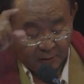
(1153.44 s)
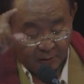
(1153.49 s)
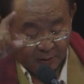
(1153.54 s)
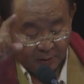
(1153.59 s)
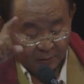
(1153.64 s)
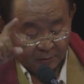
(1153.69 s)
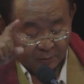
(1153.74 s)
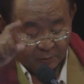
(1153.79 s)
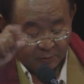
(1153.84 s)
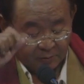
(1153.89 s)

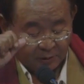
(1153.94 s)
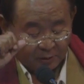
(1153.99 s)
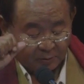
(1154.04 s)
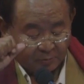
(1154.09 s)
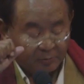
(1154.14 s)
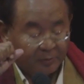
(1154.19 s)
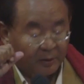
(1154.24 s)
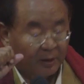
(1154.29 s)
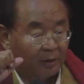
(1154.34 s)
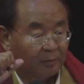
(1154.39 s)
I thought that
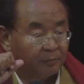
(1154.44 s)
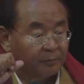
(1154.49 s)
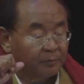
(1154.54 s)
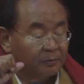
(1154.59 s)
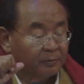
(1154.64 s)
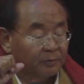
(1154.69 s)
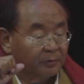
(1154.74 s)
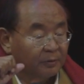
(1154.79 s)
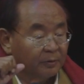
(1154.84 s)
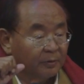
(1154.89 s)
would be
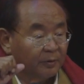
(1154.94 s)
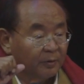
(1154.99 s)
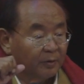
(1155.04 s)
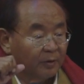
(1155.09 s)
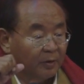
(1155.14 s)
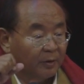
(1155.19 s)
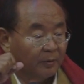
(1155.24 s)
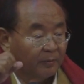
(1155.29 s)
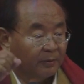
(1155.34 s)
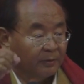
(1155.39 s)
helpful.
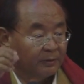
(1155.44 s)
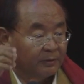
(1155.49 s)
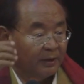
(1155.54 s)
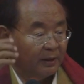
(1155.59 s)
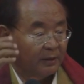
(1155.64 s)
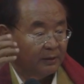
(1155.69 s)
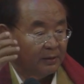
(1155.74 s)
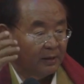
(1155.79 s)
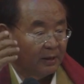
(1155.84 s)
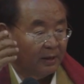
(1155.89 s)
But
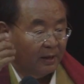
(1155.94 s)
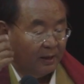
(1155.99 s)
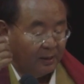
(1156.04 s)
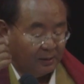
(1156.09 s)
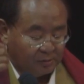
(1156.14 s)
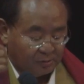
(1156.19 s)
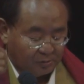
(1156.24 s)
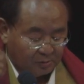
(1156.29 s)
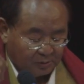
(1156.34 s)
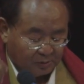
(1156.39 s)
then
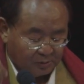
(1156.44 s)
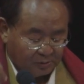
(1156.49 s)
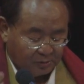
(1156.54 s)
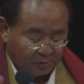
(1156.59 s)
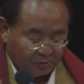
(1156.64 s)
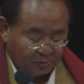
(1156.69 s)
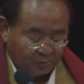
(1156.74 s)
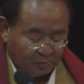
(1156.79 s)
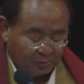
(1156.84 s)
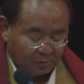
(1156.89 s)
as you
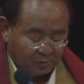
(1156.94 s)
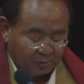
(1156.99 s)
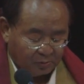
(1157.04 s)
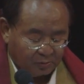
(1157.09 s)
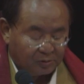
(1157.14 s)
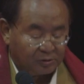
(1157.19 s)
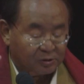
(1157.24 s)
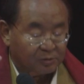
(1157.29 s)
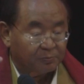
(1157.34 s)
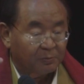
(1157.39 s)
continue to do
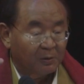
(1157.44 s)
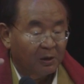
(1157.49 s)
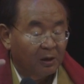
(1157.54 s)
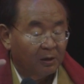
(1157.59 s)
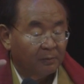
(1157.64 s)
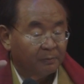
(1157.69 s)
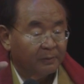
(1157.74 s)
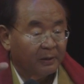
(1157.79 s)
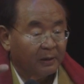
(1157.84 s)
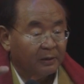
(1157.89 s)
this
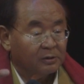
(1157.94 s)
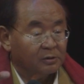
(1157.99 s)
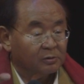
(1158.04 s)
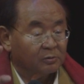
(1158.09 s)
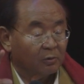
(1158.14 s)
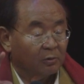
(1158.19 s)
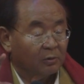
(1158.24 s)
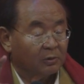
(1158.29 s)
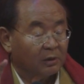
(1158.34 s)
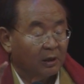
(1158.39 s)
practice
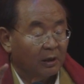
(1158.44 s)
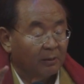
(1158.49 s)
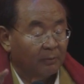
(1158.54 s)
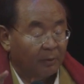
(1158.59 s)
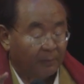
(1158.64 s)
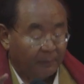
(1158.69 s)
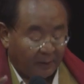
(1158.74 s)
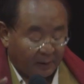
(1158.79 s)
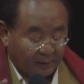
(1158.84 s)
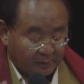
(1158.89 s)
called calm
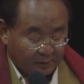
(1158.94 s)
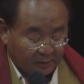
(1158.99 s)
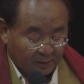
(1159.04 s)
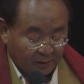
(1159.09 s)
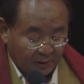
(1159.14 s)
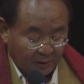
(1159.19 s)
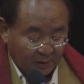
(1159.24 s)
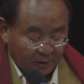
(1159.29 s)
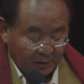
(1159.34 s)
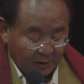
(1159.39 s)
abiding,
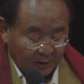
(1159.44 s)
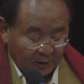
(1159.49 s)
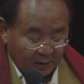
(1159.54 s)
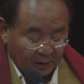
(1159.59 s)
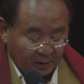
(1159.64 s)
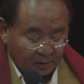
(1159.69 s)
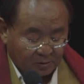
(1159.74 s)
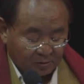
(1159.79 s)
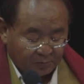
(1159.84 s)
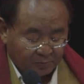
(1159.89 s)

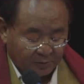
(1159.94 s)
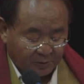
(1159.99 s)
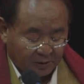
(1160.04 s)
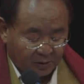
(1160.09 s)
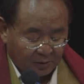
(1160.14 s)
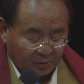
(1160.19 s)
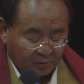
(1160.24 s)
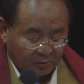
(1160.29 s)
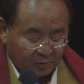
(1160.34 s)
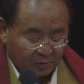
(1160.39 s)
as you
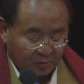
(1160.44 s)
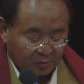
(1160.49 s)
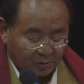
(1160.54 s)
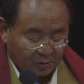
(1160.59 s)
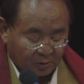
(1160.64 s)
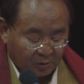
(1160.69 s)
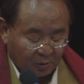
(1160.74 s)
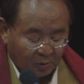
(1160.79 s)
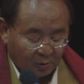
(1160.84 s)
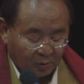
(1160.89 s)
begin to do
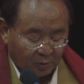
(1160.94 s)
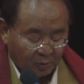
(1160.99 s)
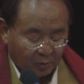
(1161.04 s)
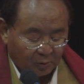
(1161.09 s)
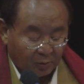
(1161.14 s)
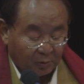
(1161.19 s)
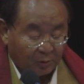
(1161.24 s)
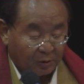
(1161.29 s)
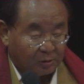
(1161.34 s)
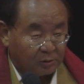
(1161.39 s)

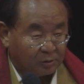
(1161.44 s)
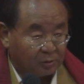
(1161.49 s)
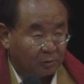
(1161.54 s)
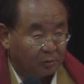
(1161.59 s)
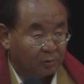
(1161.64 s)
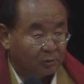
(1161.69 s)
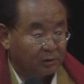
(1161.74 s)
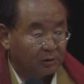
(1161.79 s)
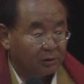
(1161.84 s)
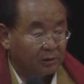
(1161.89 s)
slowly,
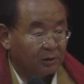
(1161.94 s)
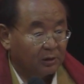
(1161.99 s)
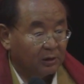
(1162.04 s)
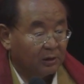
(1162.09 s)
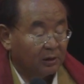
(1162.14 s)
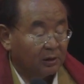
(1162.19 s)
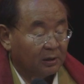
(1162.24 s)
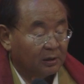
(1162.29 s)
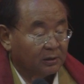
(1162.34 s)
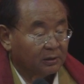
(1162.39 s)
slowly,
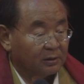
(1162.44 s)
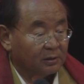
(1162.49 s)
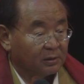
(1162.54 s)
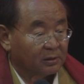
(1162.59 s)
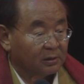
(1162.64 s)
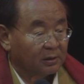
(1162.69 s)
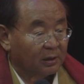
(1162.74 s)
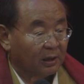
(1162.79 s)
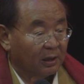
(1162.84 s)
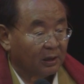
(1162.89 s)
the
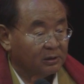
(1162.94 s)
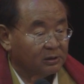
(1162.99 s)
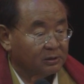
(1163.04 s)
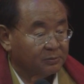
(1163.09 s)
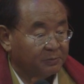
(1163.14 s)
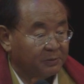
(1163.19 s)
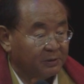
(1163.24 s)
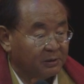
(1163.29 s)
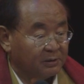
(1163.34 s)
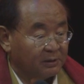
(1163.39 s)

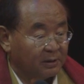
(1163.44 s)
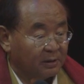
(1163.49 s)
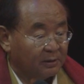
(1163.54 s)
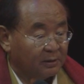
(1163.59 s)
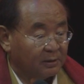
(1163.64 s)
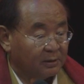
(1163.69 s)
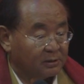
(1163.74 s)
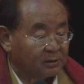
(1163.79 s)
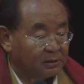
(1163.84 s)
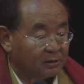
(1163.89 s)
grasping
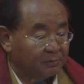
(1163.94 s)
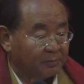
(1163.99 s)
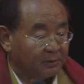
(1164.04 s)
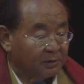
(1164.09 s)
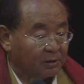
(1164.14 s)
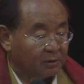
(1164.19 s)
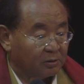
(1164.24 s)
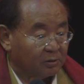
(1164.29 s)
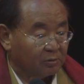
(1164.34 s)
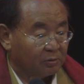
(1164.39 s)
tendencies
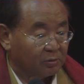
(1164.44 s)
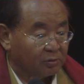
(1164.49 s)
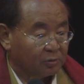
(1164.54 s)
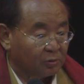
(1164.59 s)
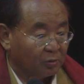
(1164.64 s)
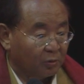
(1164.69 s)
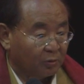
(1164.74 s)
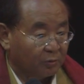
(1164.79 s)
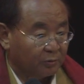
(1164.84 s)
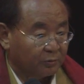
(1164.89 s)
begin to
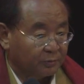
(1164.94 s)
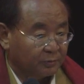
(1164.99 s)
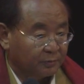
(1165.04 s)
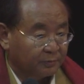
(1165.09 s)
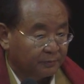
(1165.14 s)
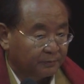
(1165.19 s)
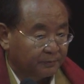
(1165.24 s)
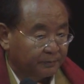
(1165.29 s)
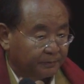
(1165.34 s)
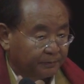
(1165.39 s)
dissolve.
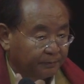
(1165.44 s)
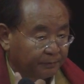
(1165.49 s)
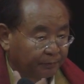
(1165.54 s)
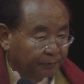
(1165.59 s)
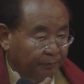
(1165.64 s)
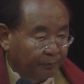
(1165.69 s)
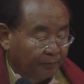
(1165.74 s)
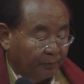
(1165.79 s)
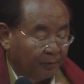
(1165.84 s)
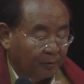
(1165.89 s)

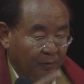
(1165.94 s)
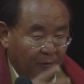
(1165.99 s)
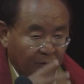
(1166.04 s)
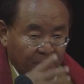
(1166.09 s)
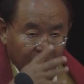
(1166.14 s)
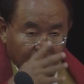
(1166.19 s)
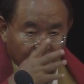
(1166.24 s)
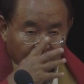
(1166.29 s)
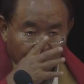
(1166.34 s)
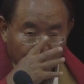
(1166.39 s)
Because
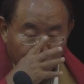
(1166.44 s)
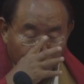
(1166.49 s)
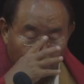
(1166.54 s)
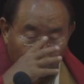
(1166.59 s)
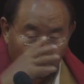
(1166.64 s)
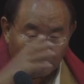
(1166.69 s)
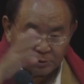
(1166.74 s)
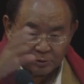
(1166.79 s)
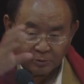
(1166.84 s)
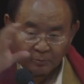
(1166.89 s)
the root
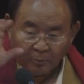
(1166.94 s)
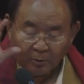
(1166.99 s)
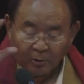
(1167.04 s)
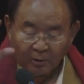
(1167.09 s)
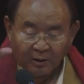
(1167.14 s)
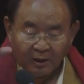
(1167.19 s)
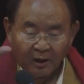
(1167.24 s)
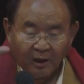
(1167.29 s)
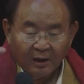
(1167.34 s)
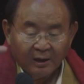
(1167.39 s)
cause of
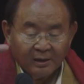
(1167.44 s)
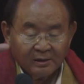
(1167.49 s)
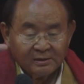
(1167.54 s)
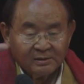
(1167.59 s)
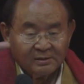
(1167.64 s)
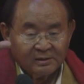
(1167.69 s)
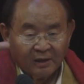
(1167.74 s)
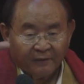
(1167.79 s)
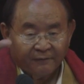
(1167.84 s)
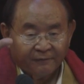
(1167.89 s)
all our
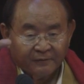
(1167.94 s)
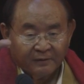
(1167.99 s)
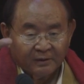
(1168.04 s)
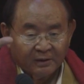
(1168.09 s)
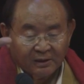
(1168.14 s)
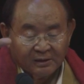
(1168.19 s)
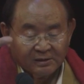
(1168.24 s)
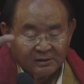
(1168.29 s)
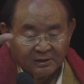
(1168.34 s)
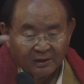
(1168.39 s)
suffering
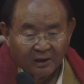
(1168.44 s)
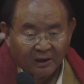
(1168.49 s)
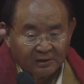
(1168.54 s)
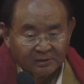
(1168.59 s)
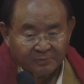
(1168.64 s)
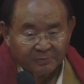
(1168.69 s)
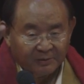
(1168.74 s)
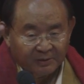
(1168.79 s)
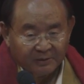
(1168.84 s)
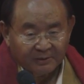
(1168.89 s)
is
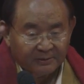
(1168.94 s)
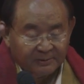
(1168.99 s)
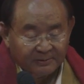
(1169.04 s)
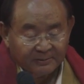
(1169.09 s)
grasping.